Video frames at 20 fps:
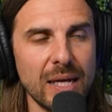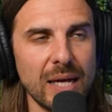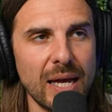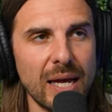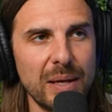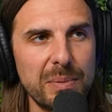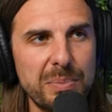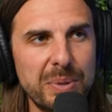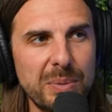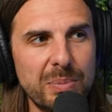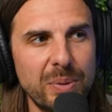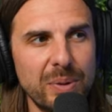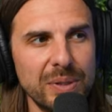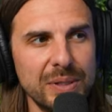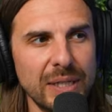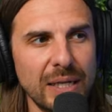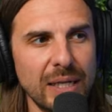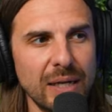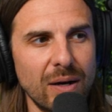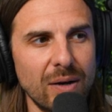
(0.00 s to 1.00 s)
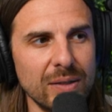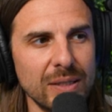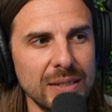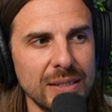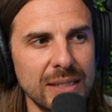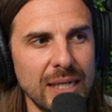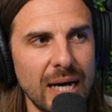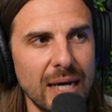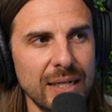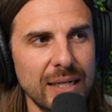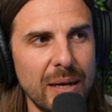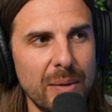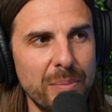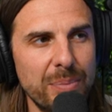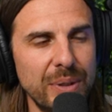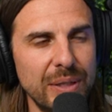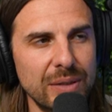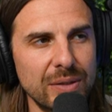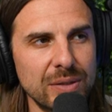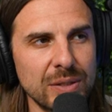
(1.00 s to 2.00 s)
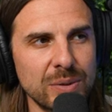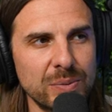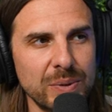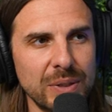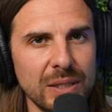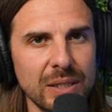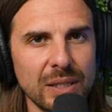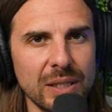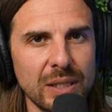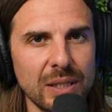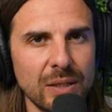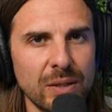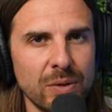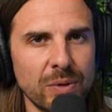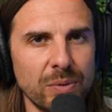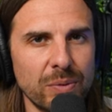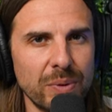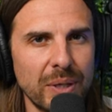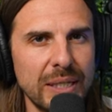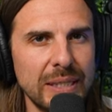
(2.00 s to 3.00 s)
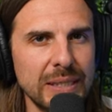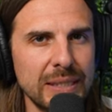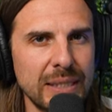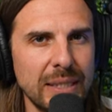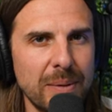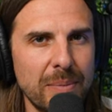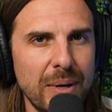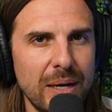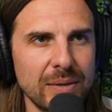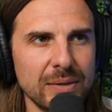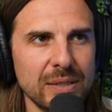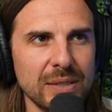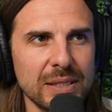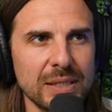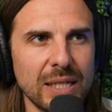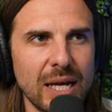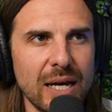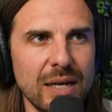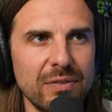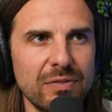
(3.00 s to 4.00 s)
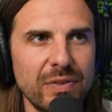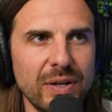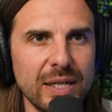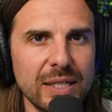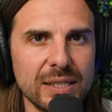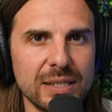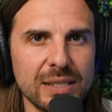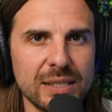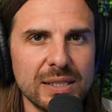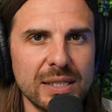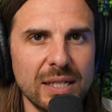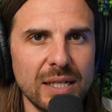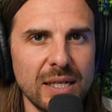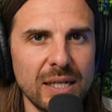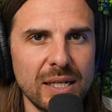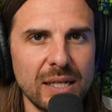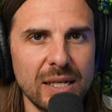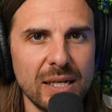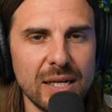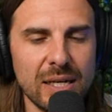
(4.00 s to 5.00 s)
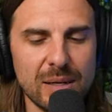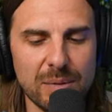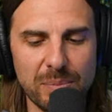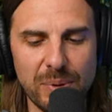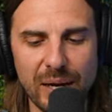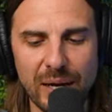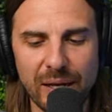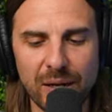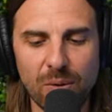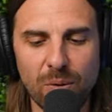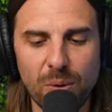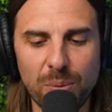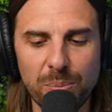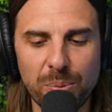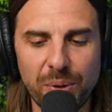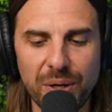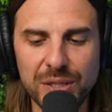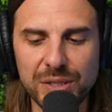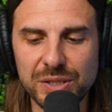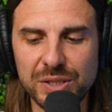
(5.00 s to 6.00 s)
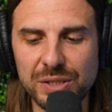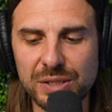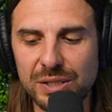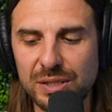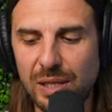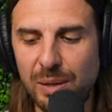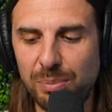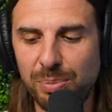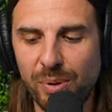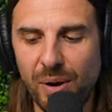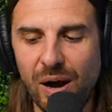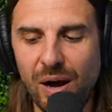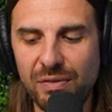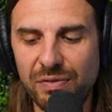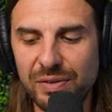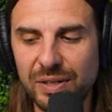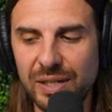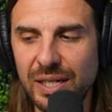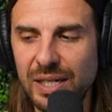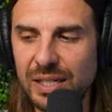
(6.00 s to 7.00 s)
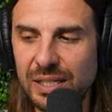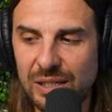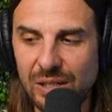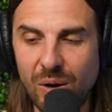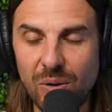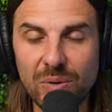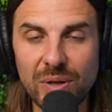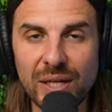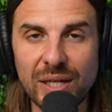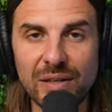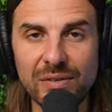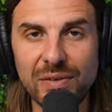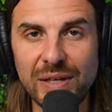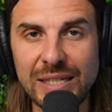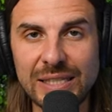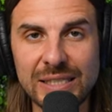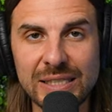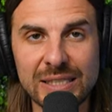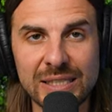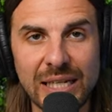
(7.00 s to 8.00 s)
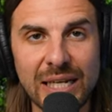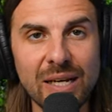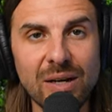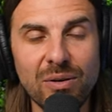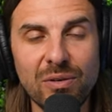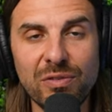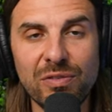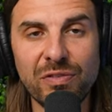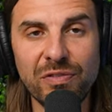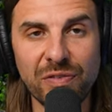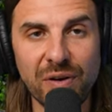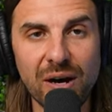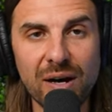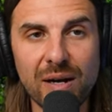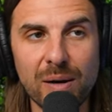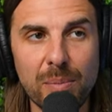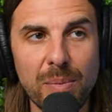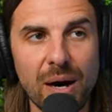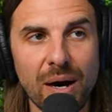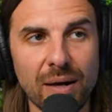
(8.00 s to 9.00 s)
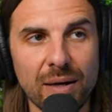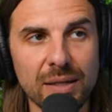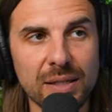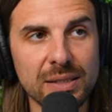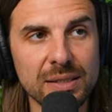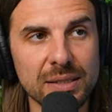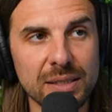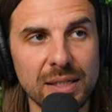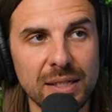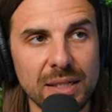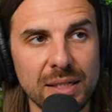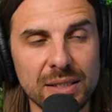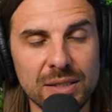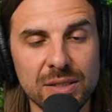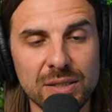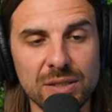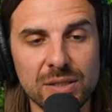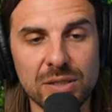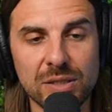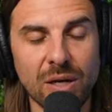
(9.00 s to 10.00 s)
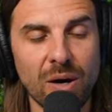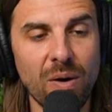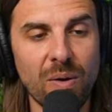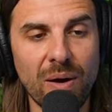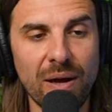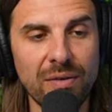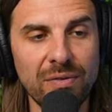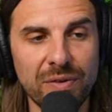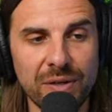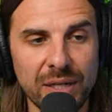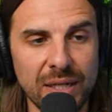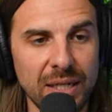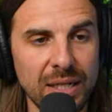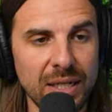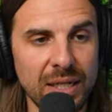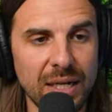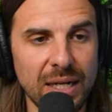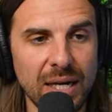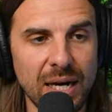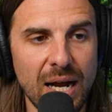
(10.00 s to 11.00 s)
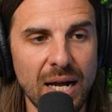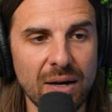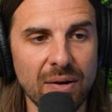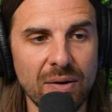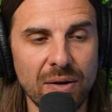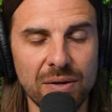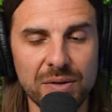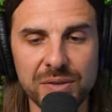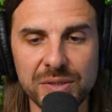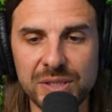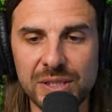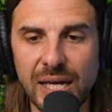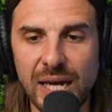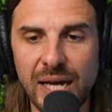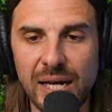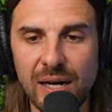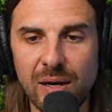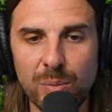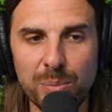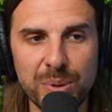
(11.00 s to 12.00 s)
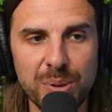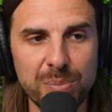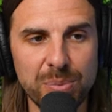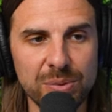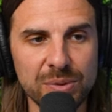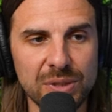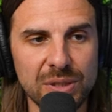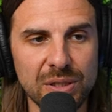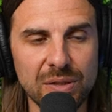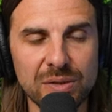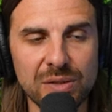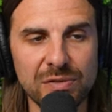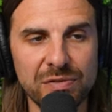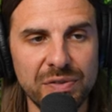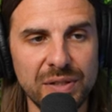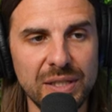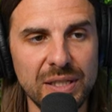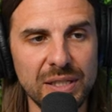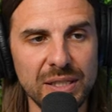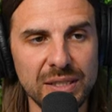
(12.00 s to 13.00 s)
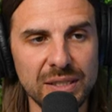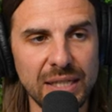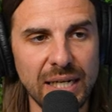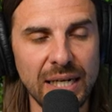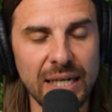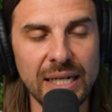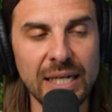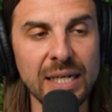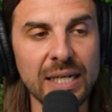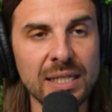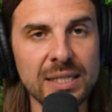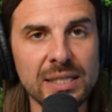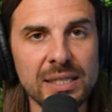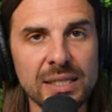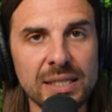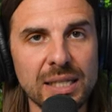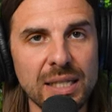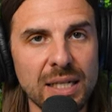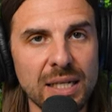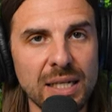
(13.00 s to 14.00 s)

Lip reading: And people are taking all these goddamn pills with crazy amounts of side effects by corporations that profit and don't give a single fuck about us. And it is so evident. And I don't understand how people still defend these idiots.